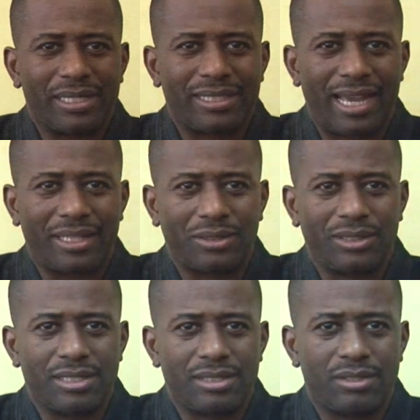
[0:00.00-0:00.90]

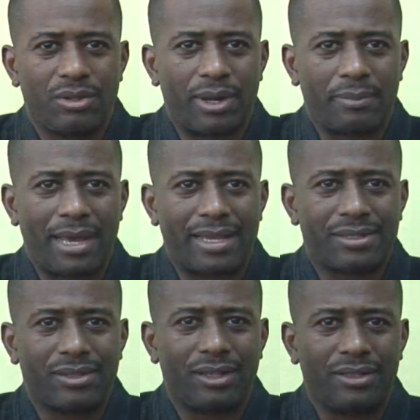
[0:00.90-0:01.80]
title is
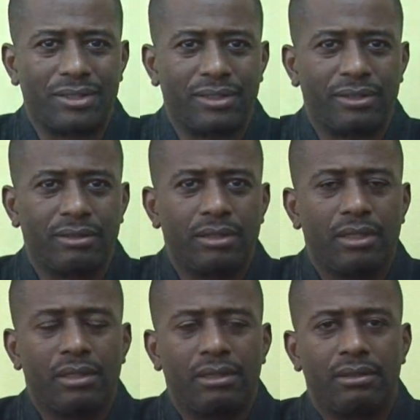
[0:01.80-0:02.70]
Grandmaster under
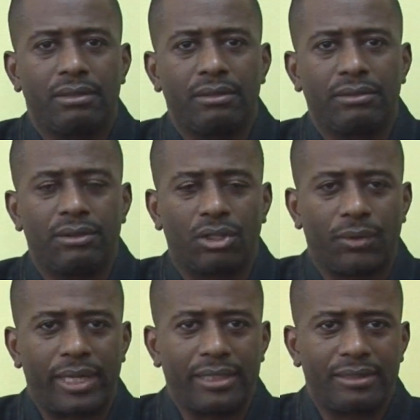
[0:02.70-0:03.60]
the
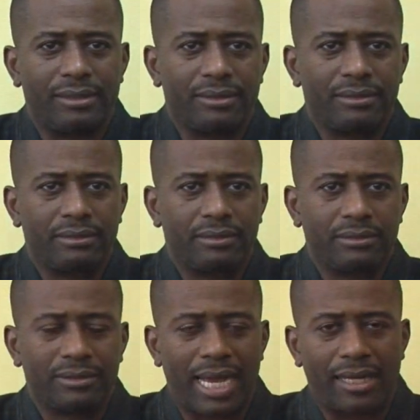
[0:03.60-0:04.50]
great
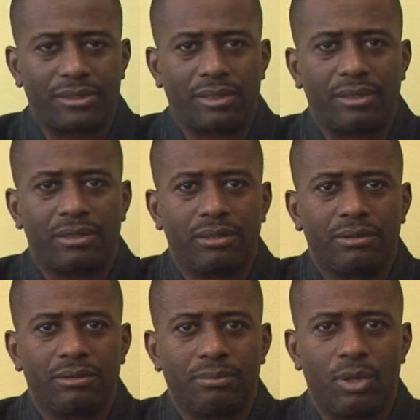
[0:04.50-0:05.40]
Dr.
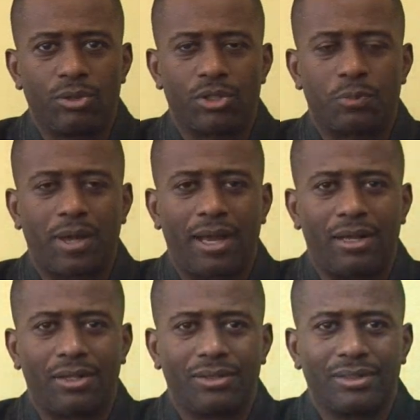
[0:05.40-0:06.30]
Moses
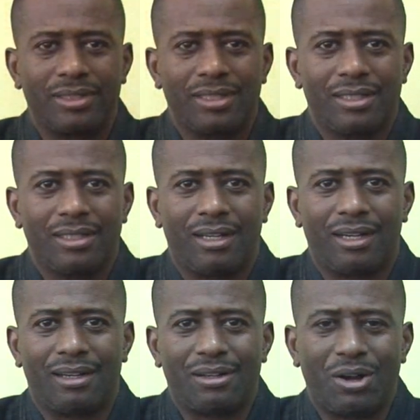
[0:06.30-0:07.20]
Powell,
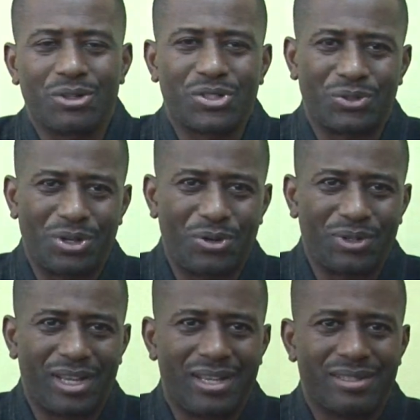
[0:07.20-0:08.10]
also
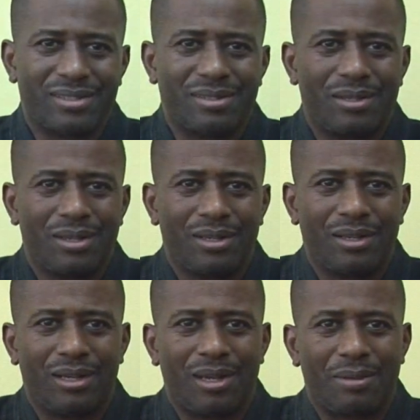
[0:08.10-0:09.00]
known as
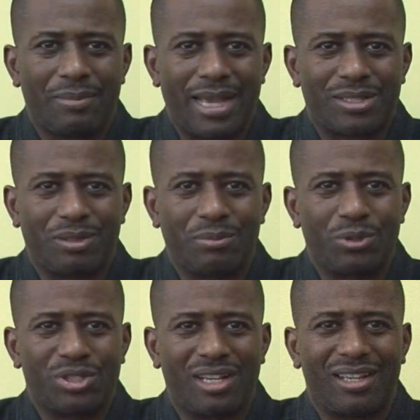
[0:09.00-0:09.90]
Master
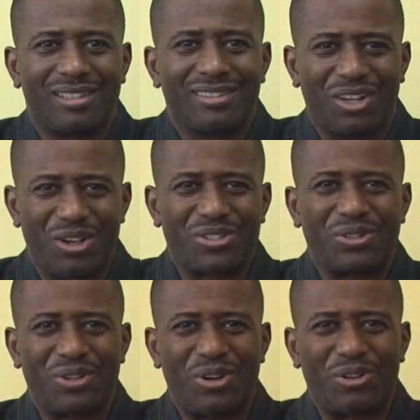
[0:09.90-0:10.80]
Musa,
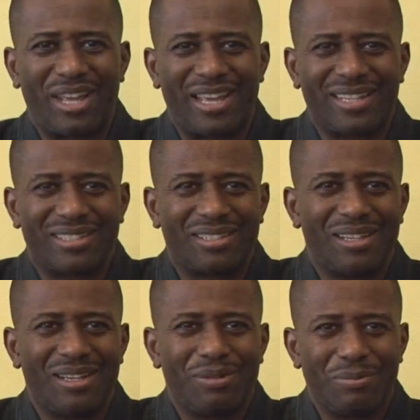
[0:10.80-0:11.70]
also known
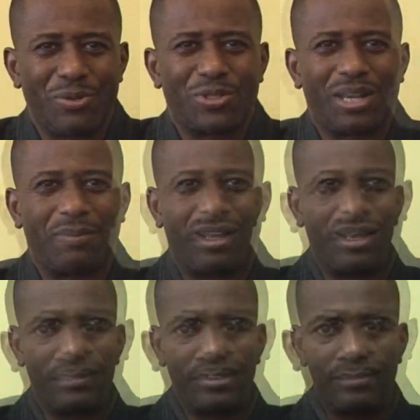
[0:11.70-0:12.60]
as Musa
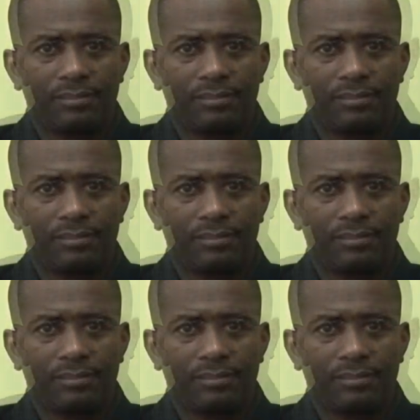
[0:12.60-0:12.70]
Muhammad.